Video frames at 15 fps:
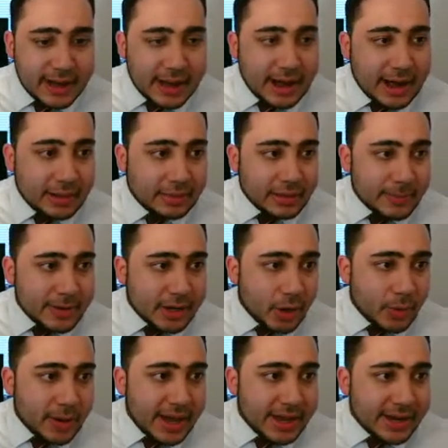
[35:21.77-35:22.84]
Let me
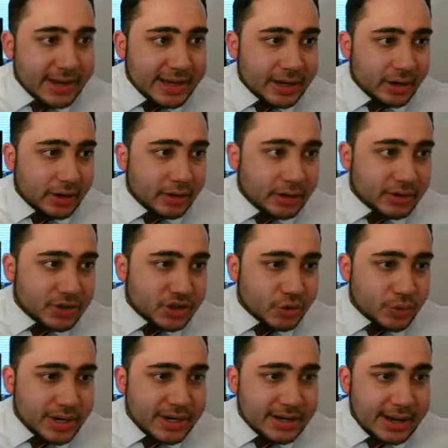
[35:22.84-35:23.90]
go ahead and get our
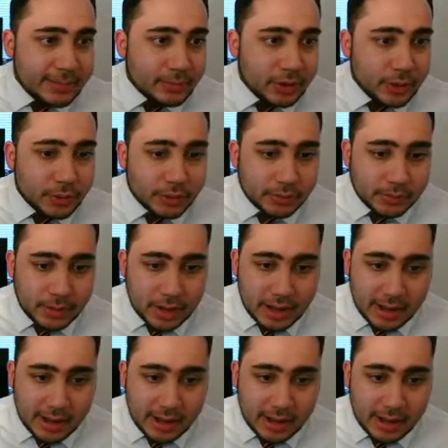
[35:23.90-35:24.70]
street name loader